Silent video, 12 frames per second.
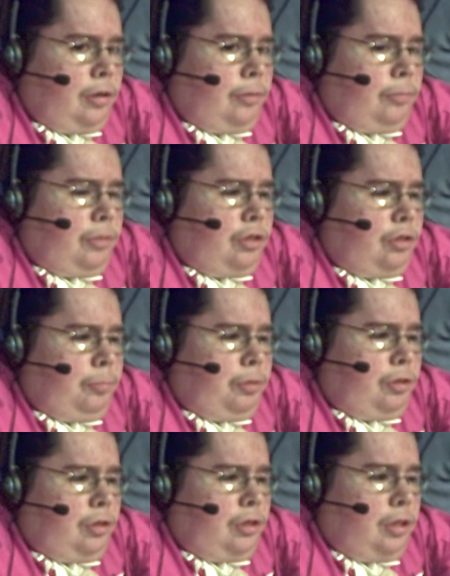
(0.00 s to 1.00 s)
Mr.
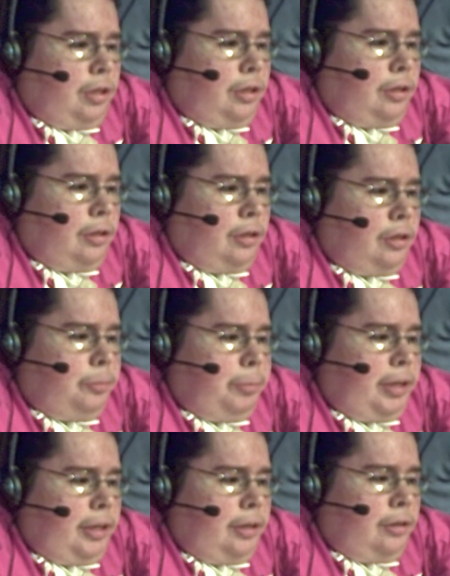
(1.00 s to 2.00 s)
Booker T is
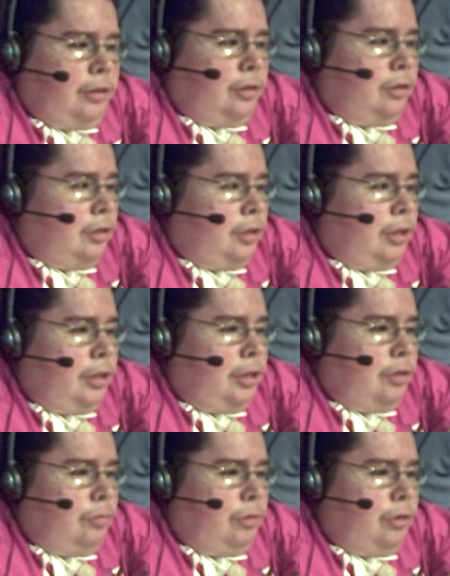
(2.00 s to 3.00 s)
back, and he
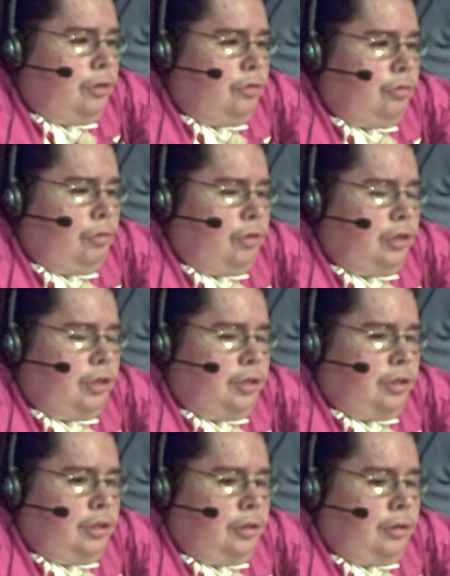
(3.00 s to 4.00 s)
is one of the choices